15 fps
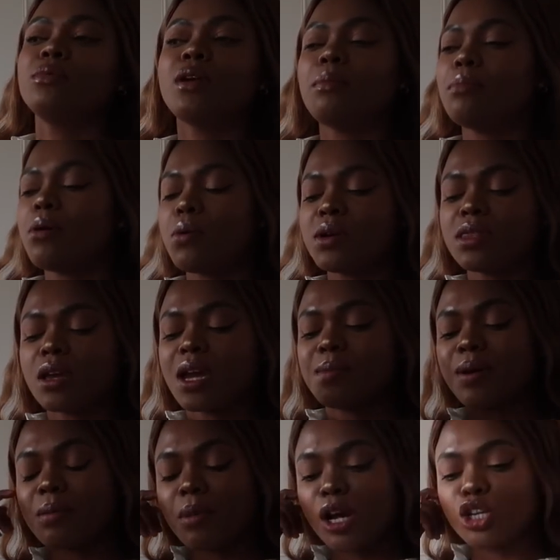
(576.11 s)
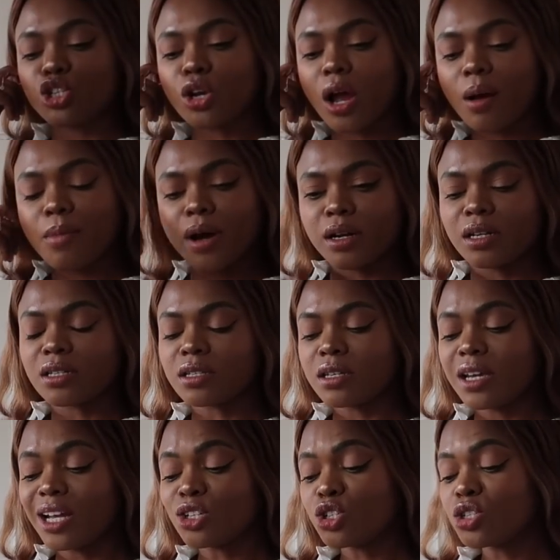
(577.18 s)
number one thing about my job,
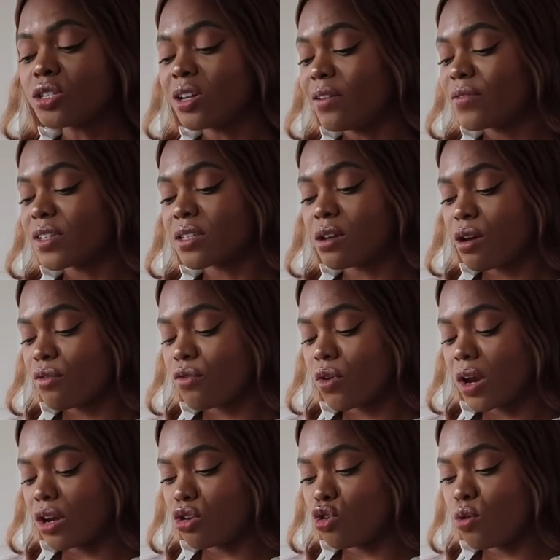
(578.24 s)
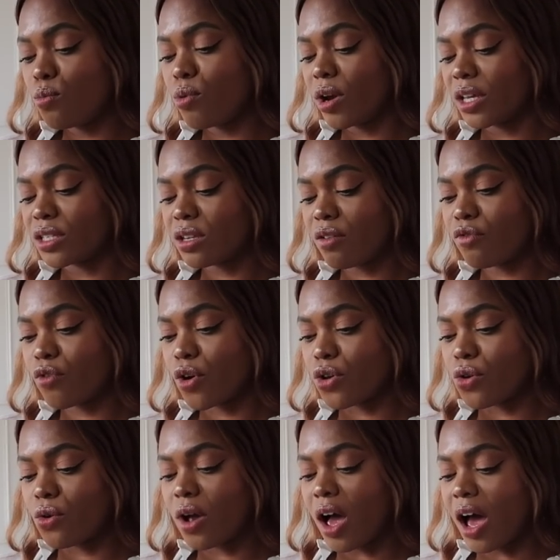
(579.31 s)
honestly. I just love discovering new brands for
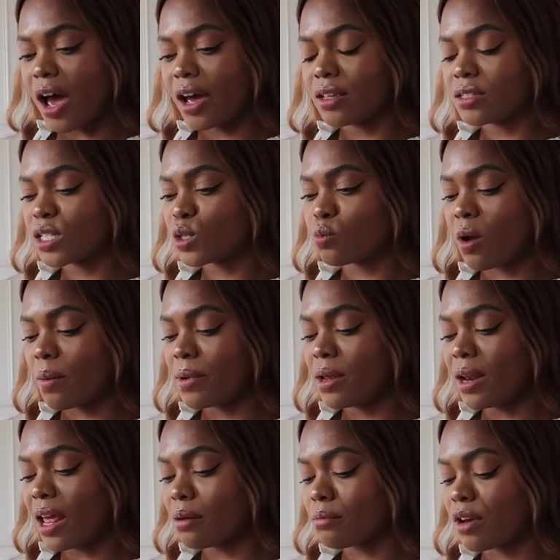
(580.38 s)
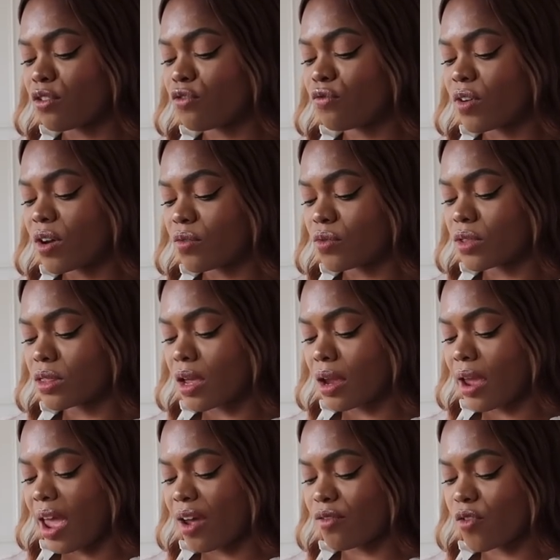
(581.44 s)
you guys. It's probably like my favorite
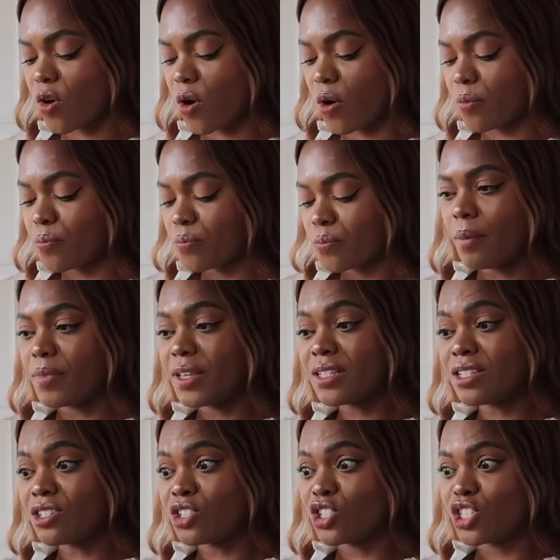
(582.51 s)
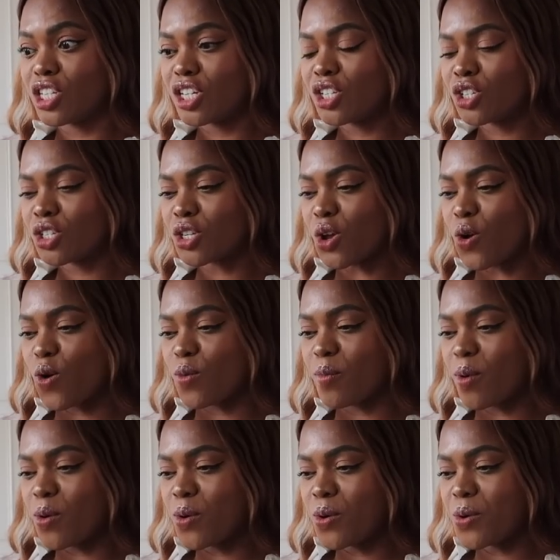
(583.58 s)
thing ever. This is dish soap.
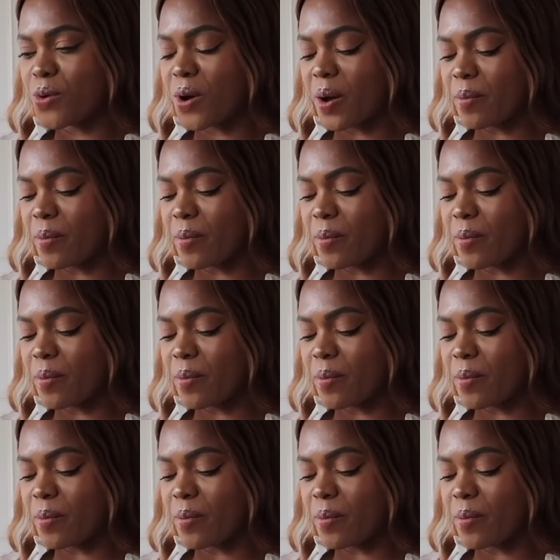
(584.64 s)
Ooh,